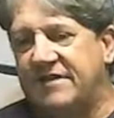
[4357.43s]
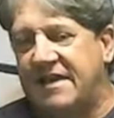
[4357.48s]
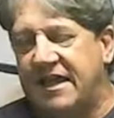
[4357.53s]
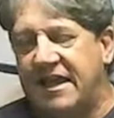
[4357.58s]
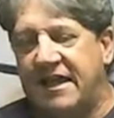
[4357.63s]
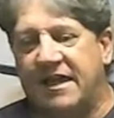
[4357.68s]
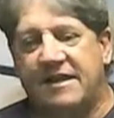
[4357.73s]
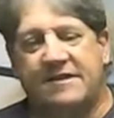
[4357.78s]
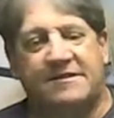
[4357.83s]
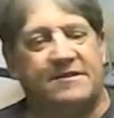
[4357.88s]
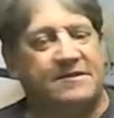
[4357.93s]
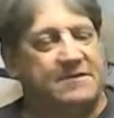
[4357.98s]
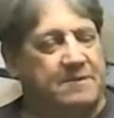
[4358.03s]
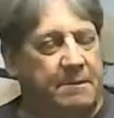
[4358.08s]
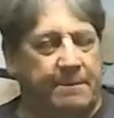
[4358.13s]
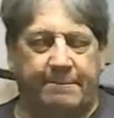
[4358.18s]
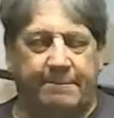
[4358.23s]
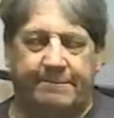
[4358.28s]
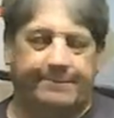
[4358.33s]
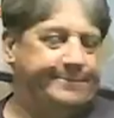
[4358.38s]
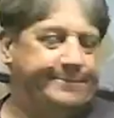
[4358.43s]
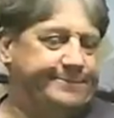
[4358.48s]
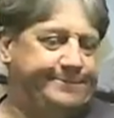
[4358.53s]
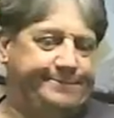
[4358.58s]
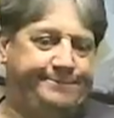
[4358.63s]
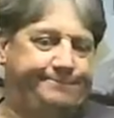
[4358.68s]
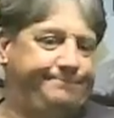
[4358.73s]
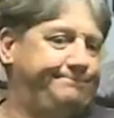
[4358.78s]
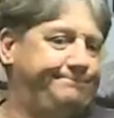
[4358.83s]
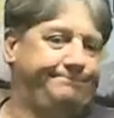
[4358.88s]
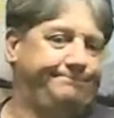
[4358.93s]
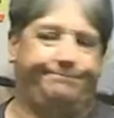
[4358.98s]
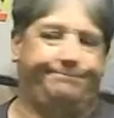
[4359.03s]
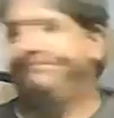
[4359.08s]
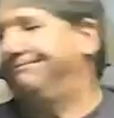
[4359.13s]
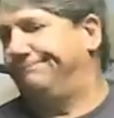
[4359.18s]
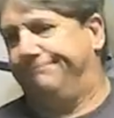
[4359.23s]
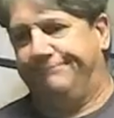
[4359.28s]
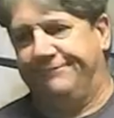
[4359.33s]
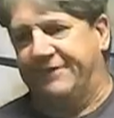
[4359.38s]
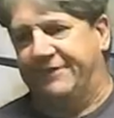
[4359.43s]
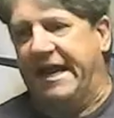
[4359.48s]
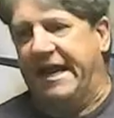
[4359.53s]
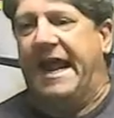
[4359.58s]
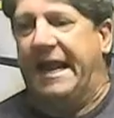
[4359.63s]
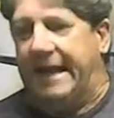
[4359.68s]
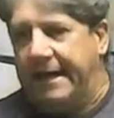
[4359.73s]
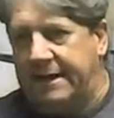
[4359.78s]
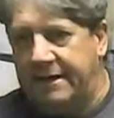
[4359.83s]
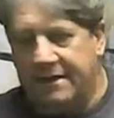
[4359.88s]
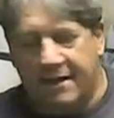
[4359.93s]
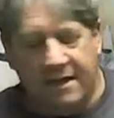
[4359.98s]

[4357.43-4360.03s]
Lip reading: kids, forget it.